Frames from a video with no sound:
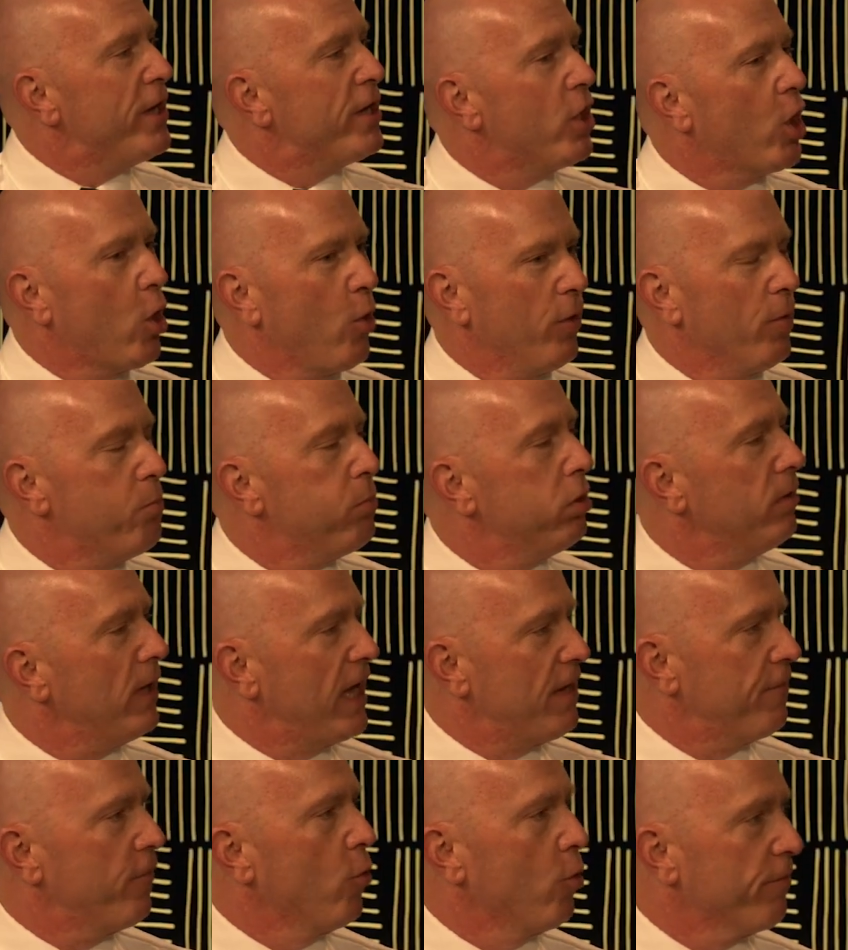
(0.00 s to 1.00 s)
call the
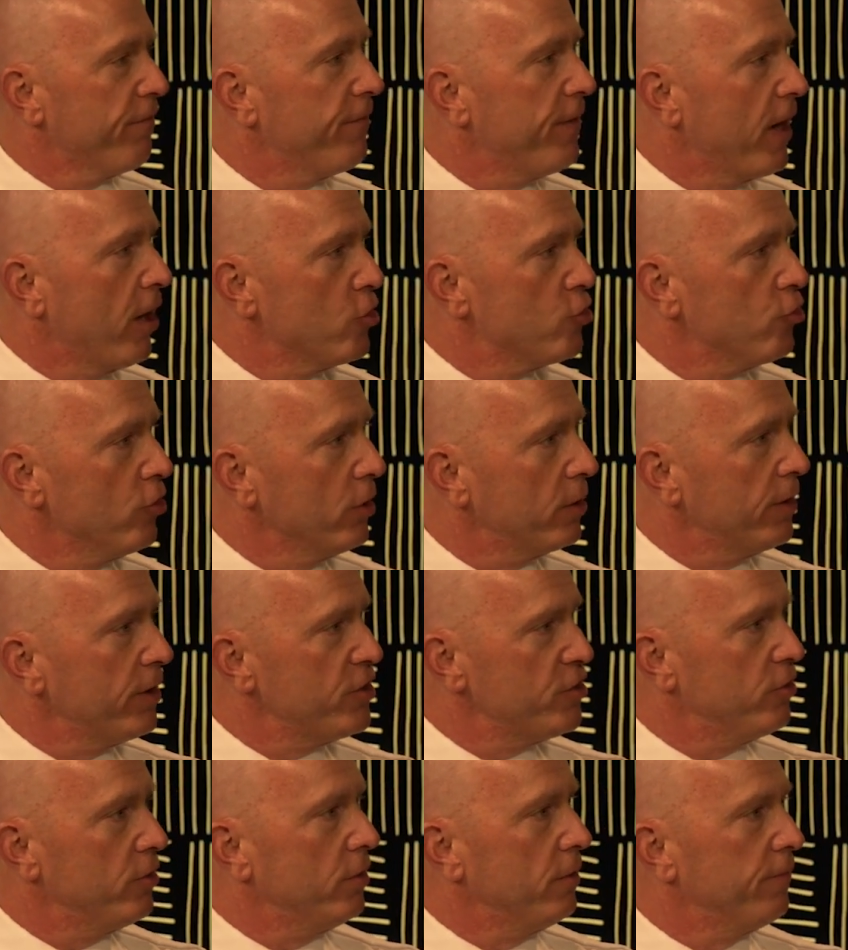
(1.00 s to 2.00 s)
platform fire truck,
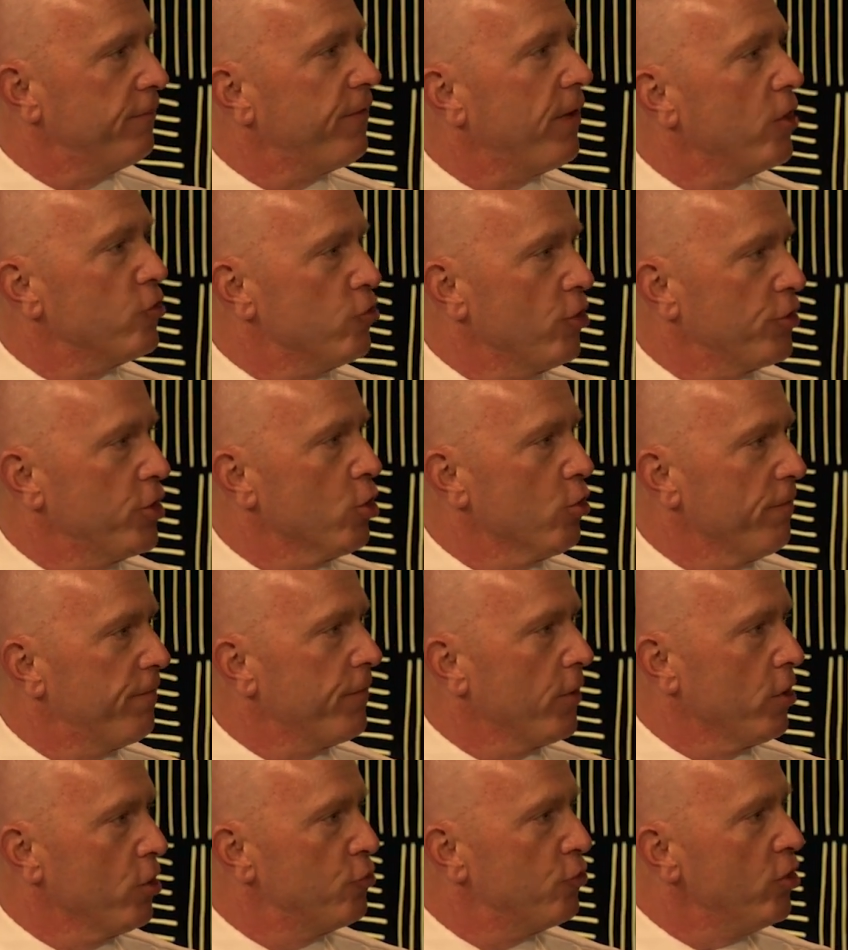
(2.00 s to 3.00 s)
is the fire truck you're
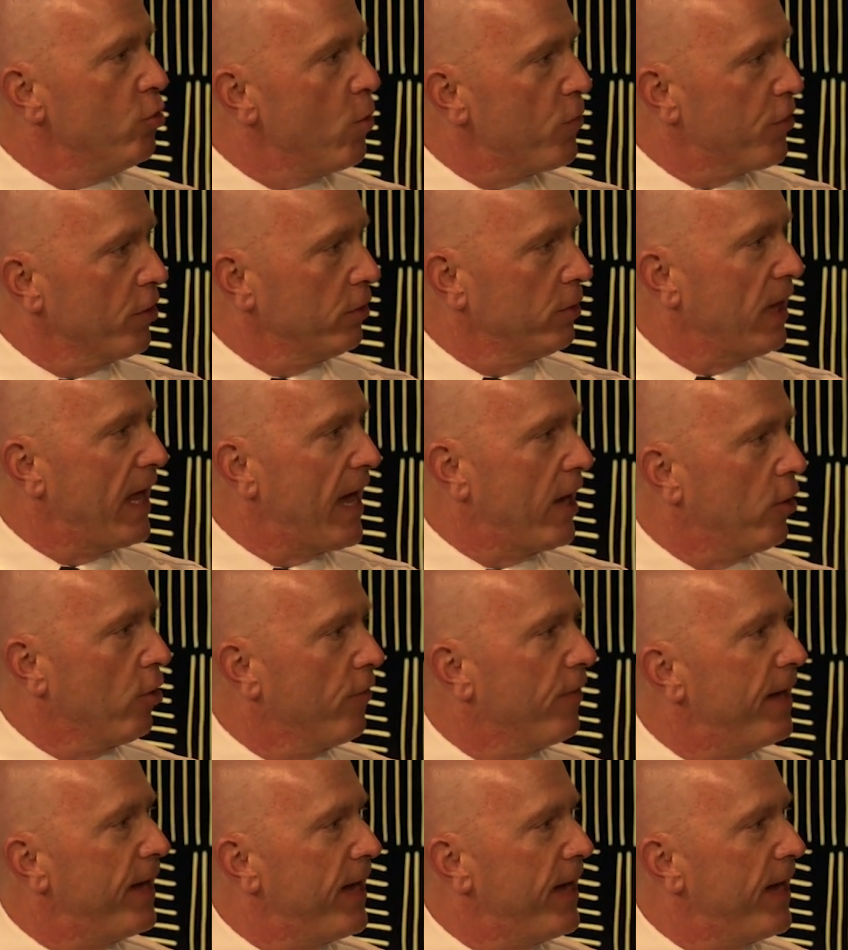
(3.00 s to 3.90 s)
referring to with the ladder that